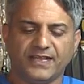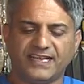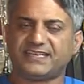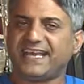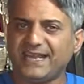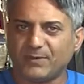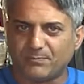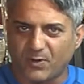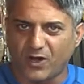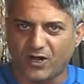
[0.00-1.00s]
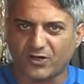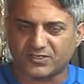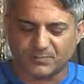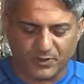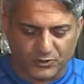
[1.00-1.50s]
It came
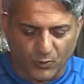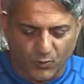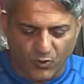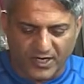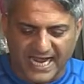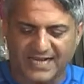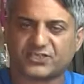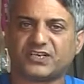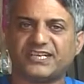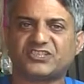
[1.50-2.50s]
apart, but the wood actually